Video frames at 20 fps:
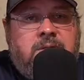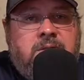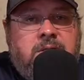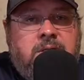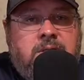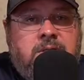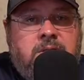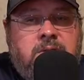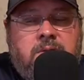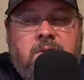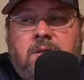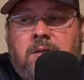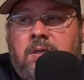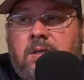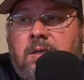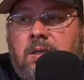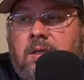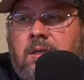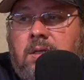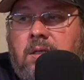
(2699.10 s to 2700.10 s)
season,
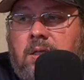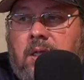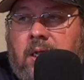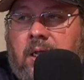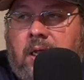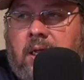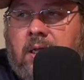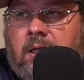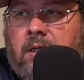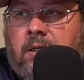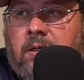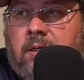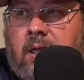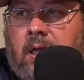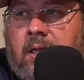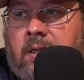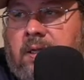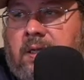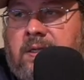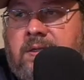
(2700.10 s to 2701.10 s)
and
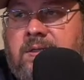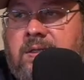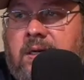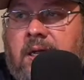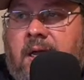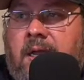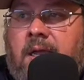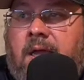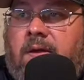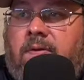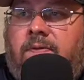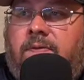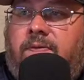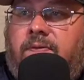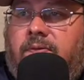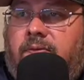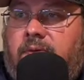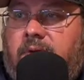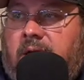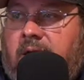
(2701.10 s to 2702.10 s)
like I said, I
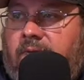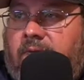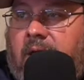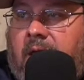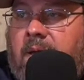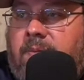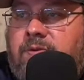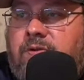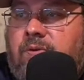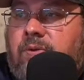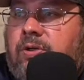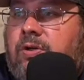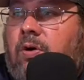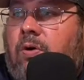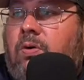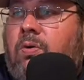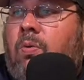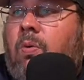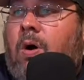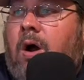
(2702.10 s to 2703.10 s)
have absolutely
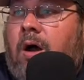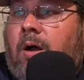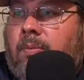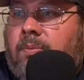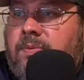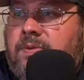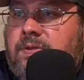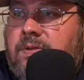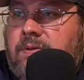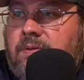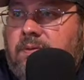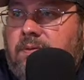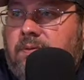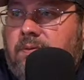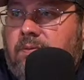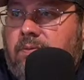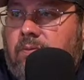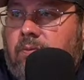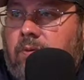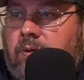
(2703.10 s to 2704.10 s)
no qualms
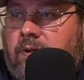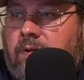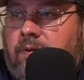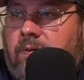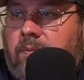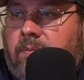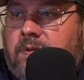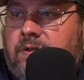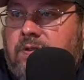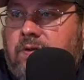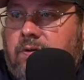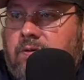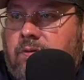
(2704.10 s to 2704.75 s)
with Mr.